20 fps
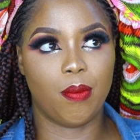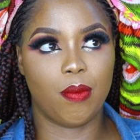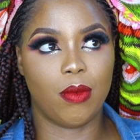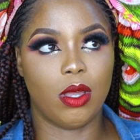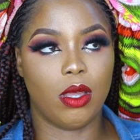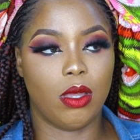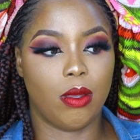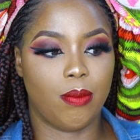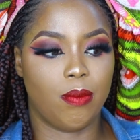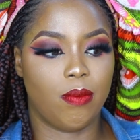
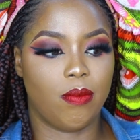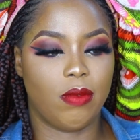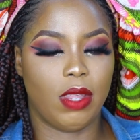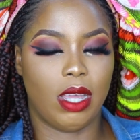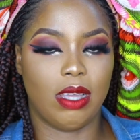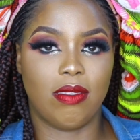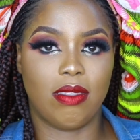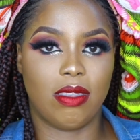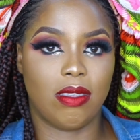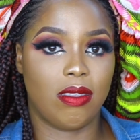
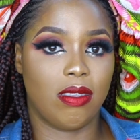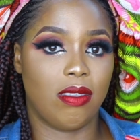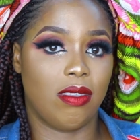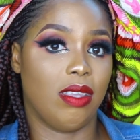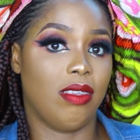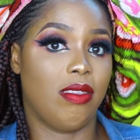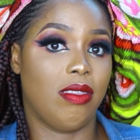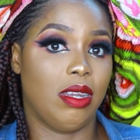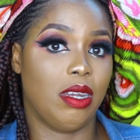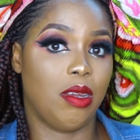since
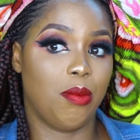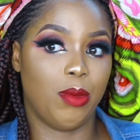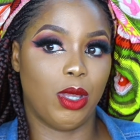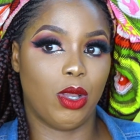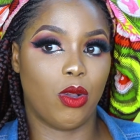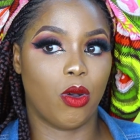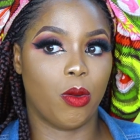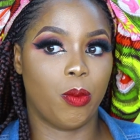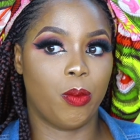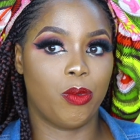I started
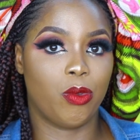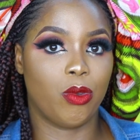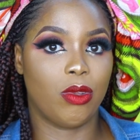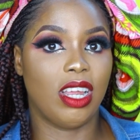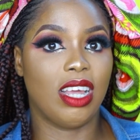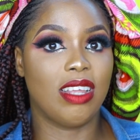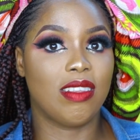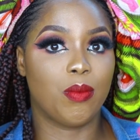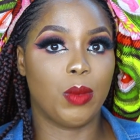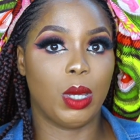makeup. So
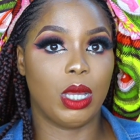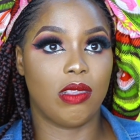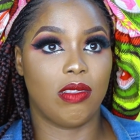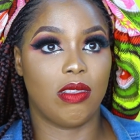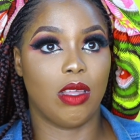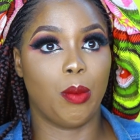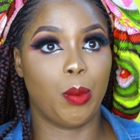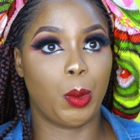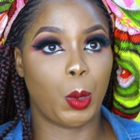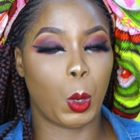that's my
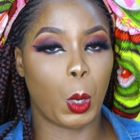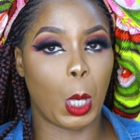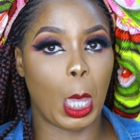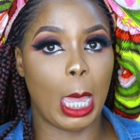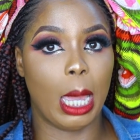example.